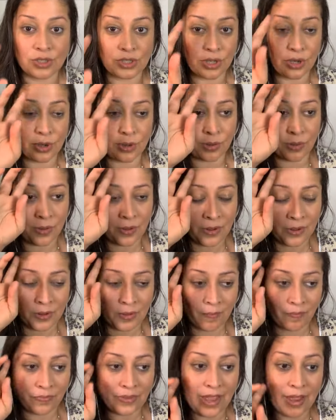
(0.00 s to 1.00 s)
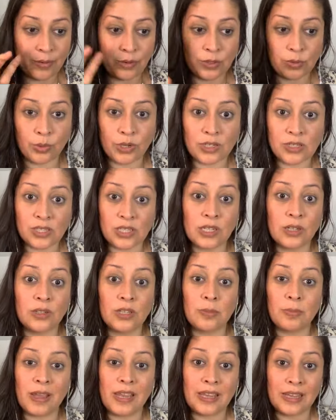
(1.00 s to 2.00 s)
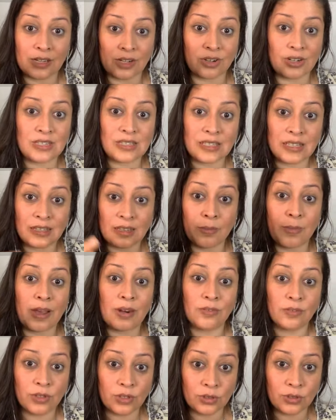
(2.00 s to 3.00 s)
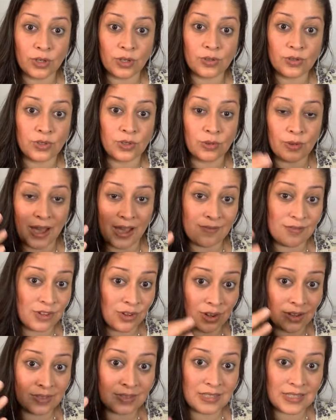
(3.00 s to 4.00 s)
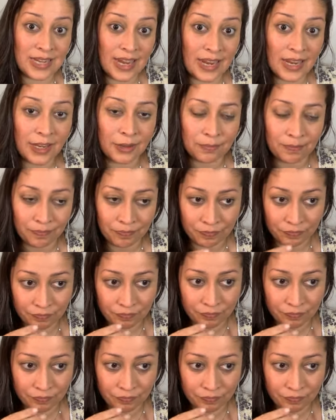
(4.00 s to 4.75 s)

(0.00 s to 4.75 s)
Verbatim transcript: So I would work slowly by increasing the amount of glucose you have during the day